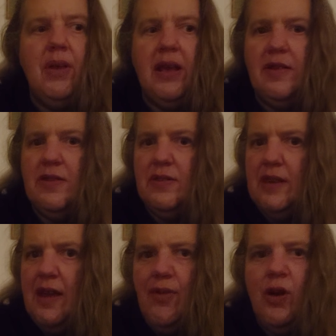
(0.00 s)
it's
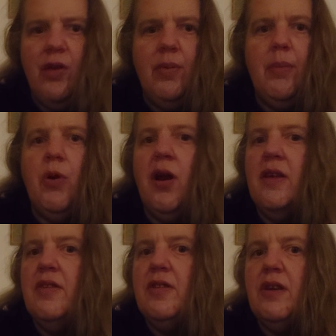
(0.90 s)
never going to be
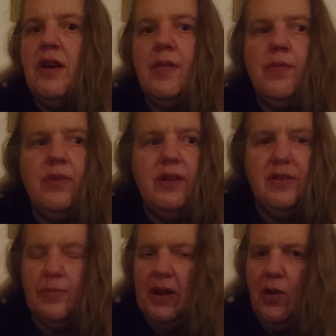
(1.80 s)
brighter,
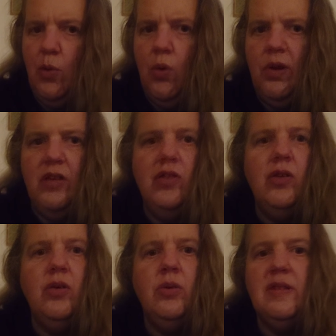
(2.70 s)
doesn't matter what we
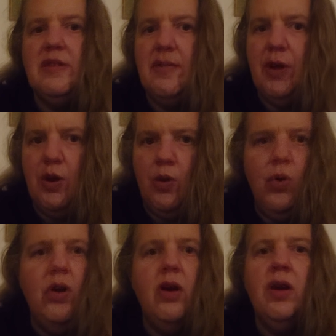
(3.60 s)
do, it's never going to
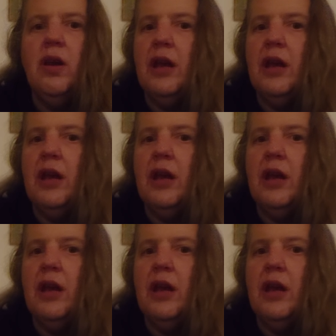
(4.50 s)
work,